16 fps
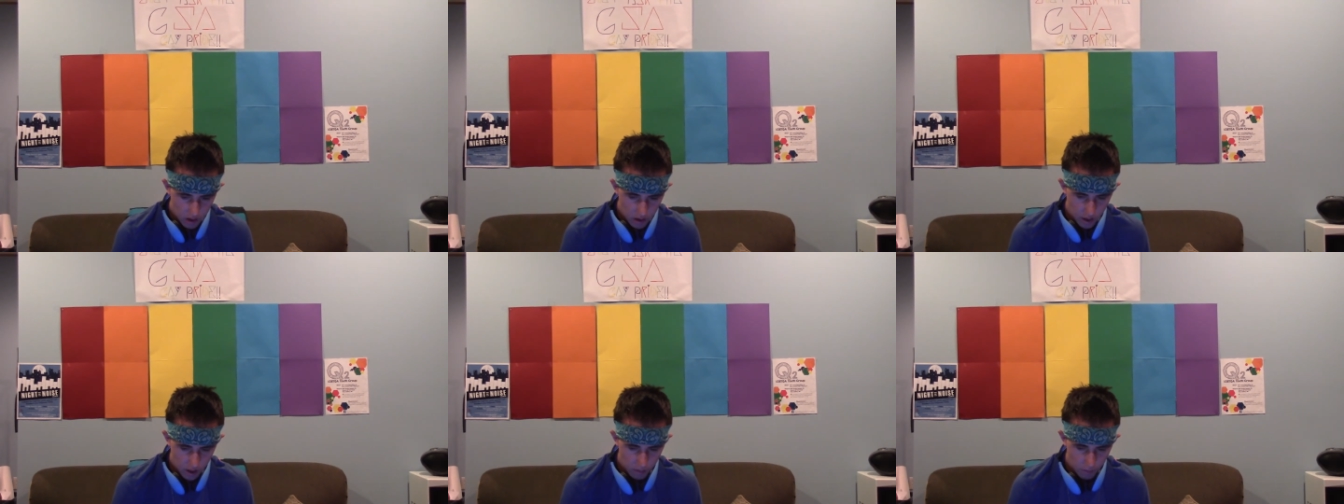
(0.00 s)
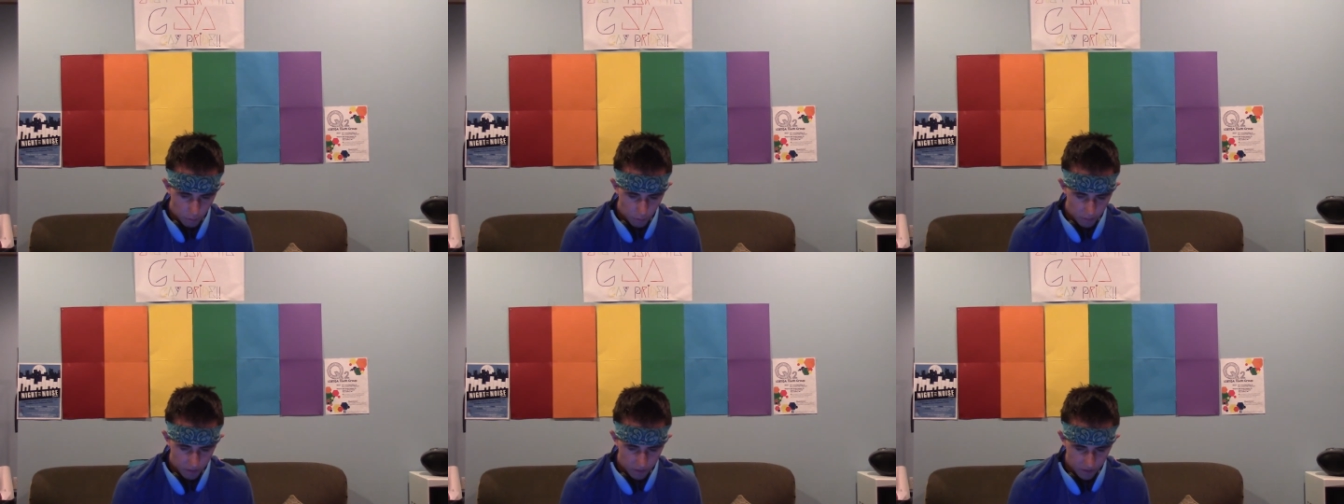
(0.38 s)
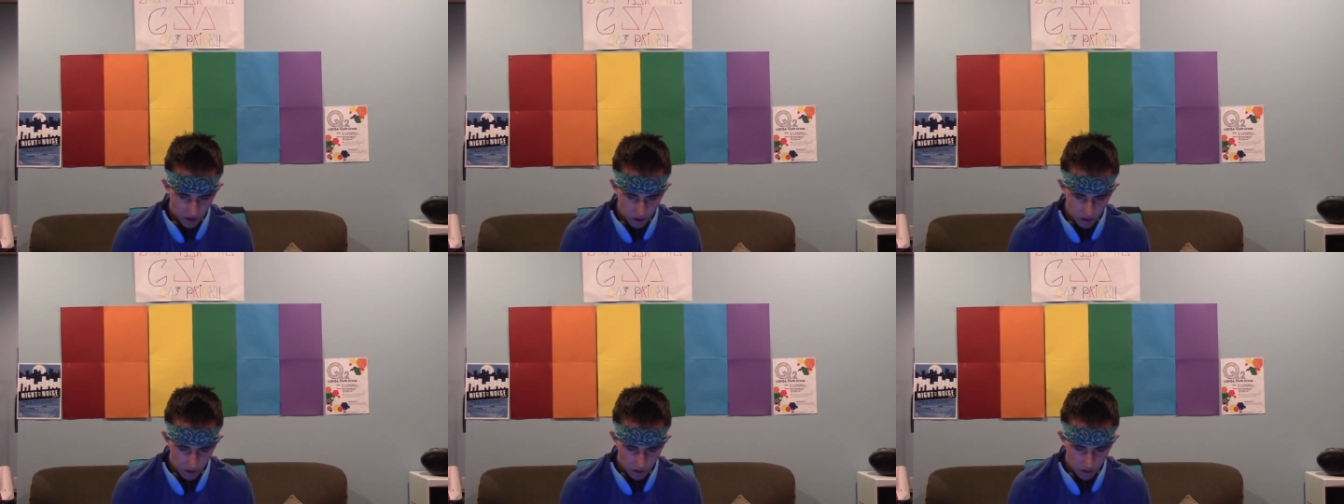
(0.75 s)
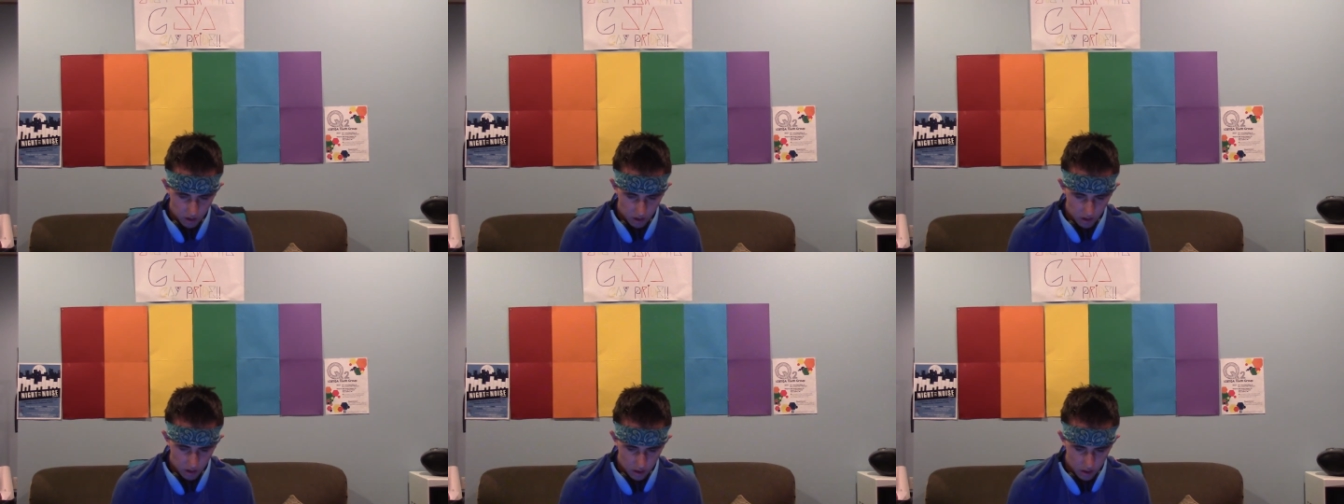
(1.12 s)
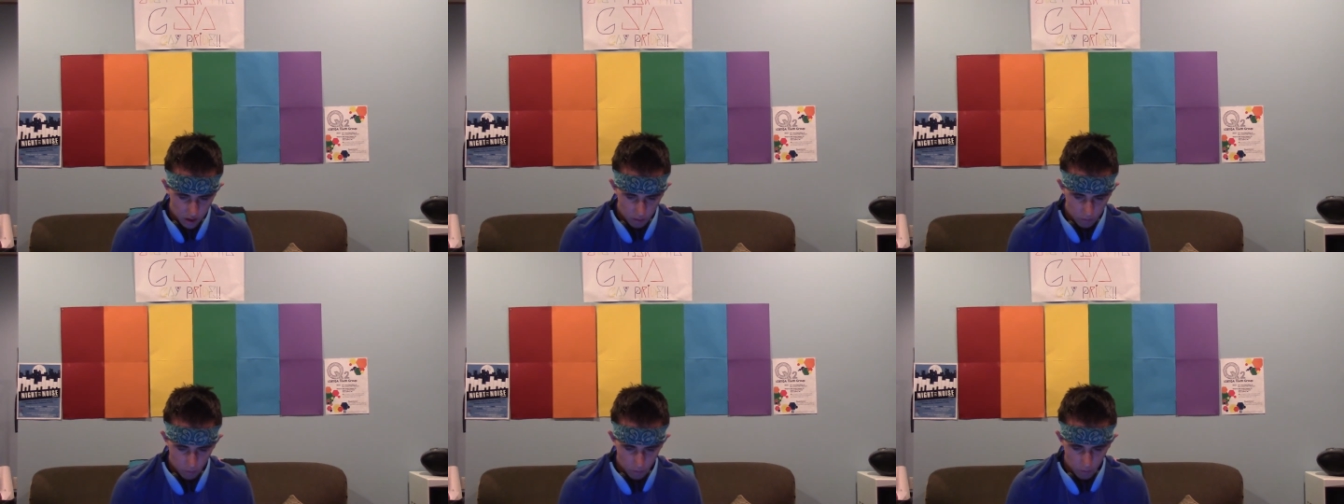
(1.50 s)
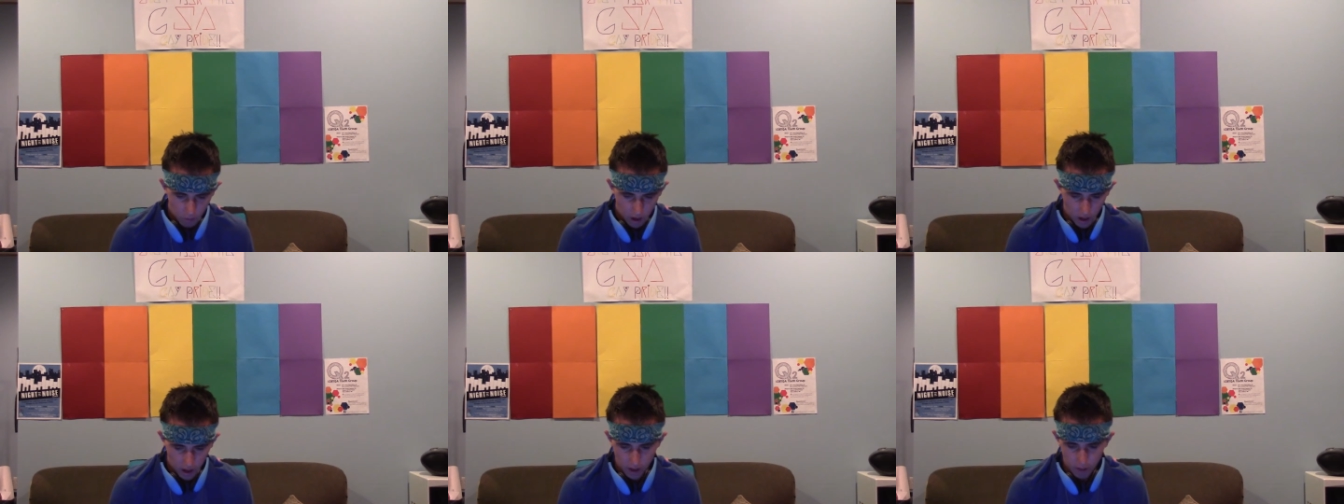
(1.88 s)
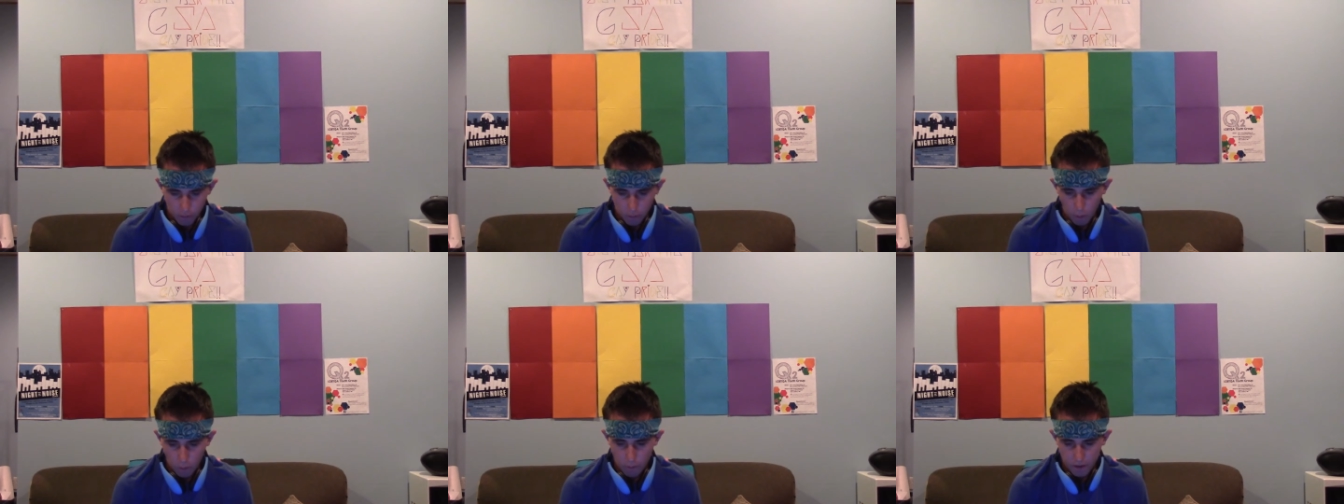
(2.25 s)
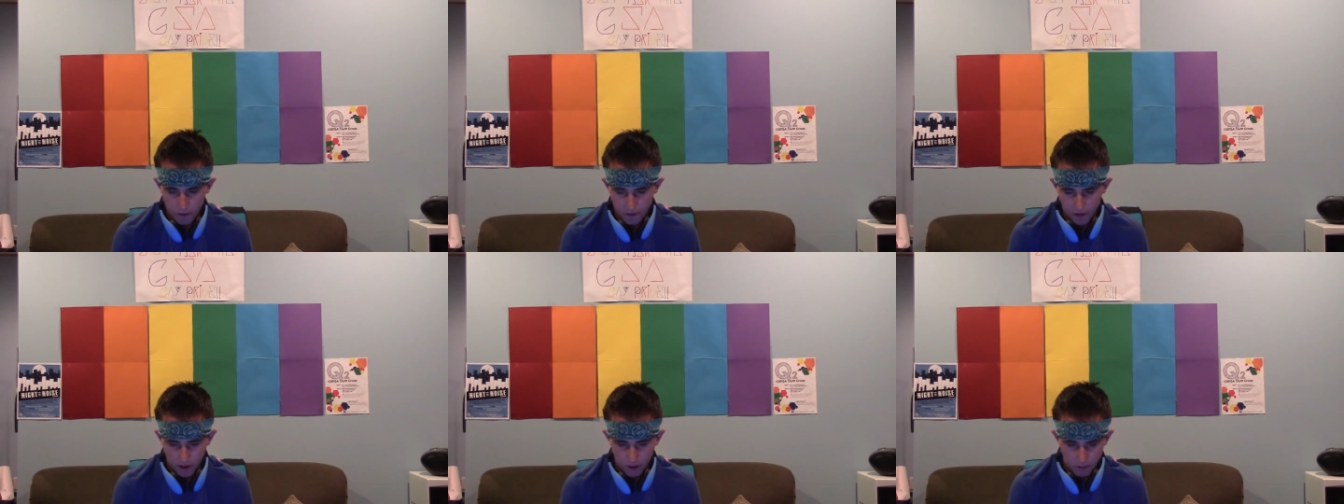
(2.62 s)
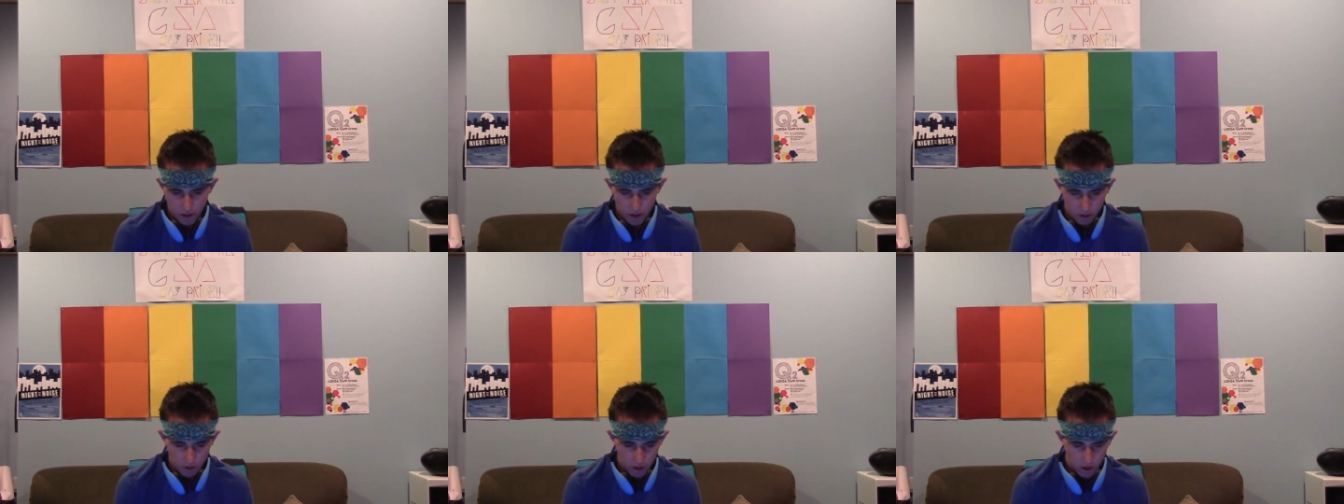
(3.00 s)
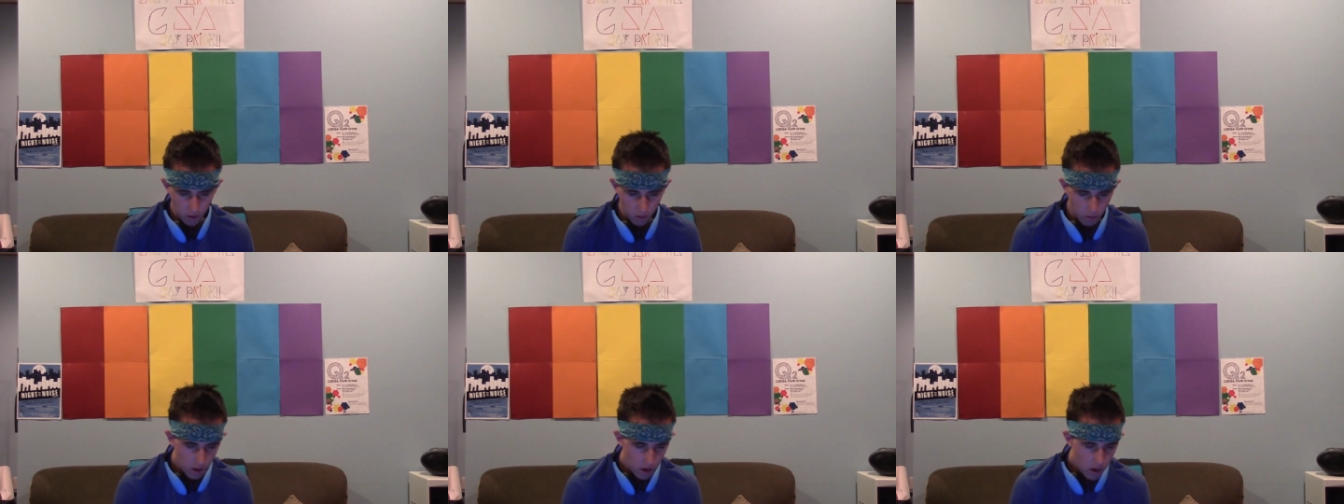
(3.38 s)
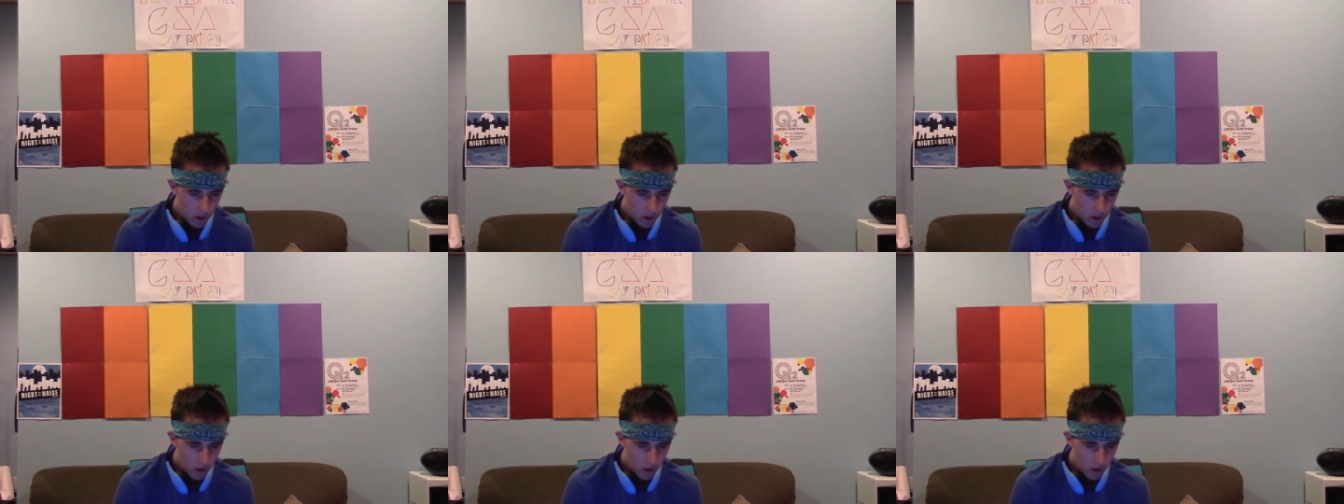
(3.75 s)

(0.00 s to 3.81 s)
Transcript: I won't be fine. It won't... I won't be fine without you.